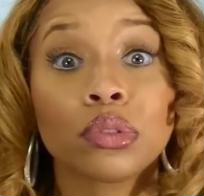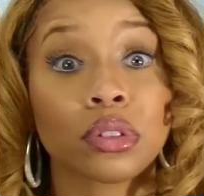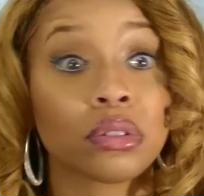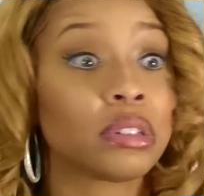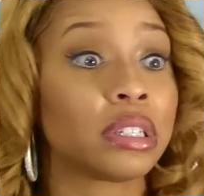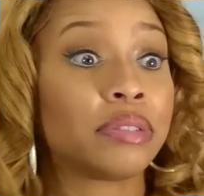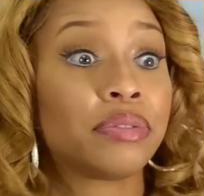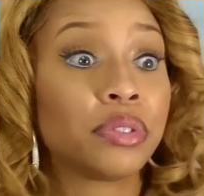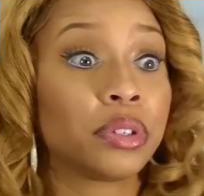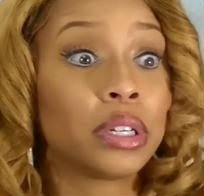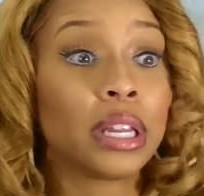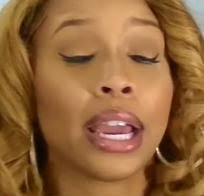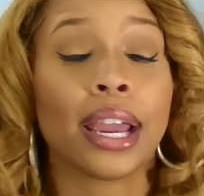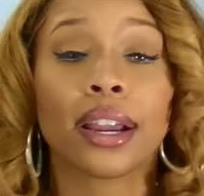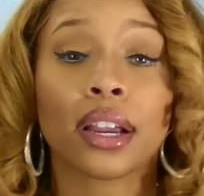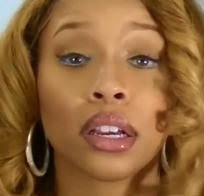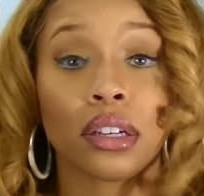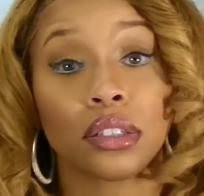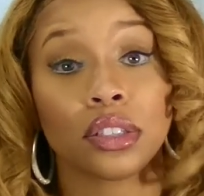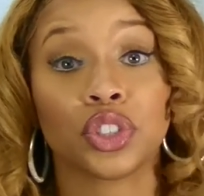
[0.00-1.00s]
so they feel
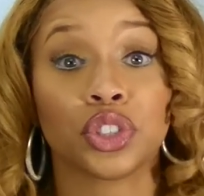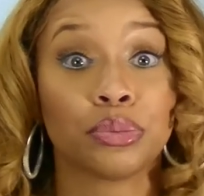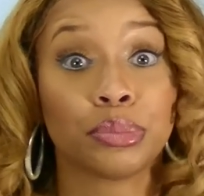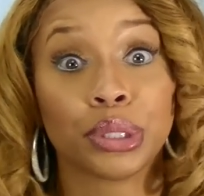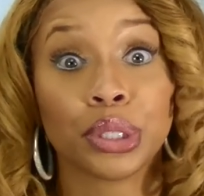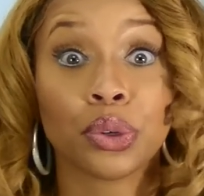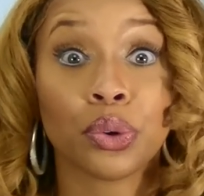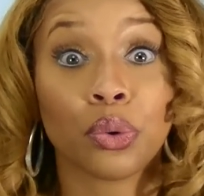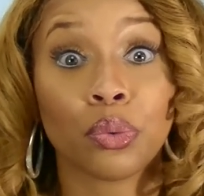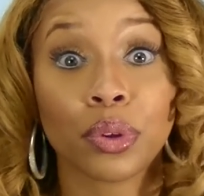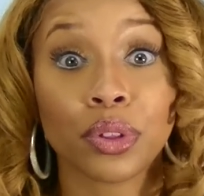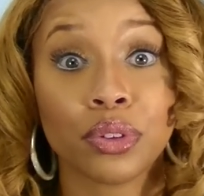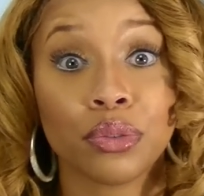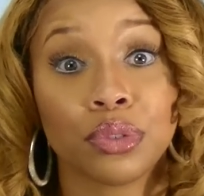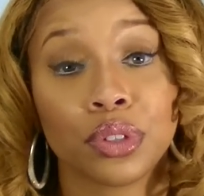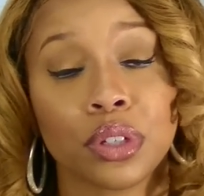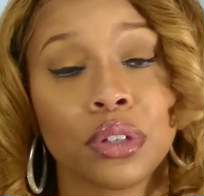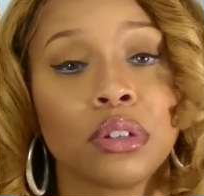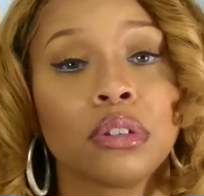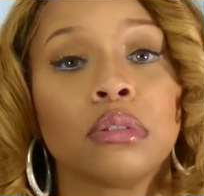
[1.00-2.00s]
like, oh, it should be cool with you
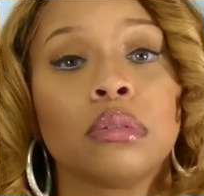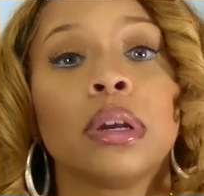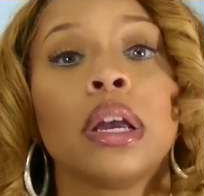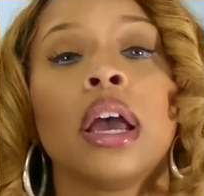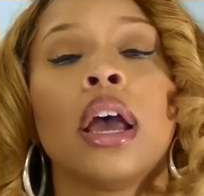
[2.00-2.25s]
too.